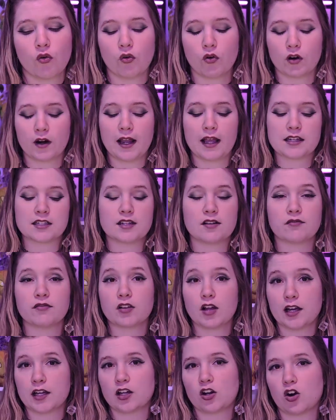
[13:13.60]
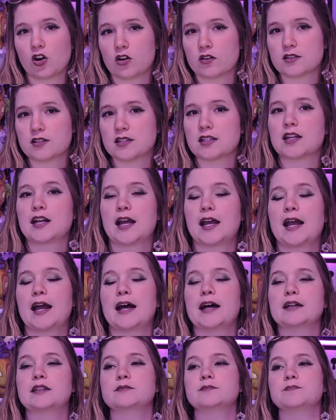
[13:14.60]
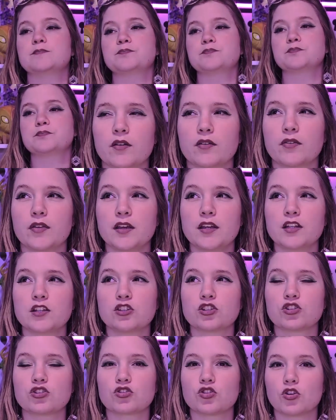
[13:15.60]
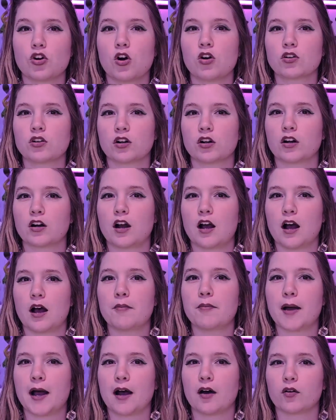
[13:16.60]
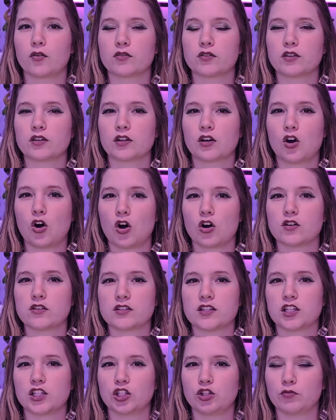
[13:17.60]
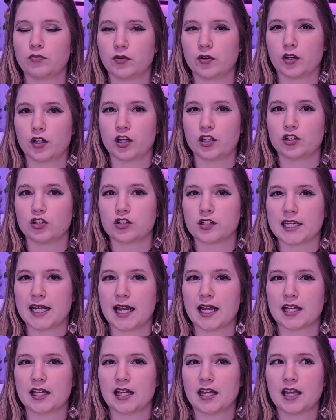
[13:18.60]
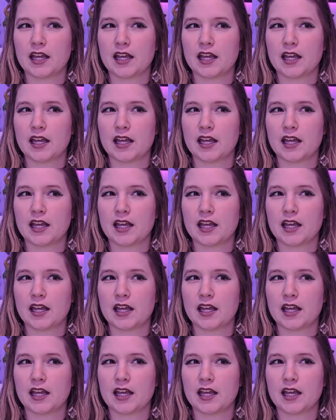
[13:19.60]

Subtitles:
or anti-flying cards that I had. Think stronger about the cards that you put in your deck.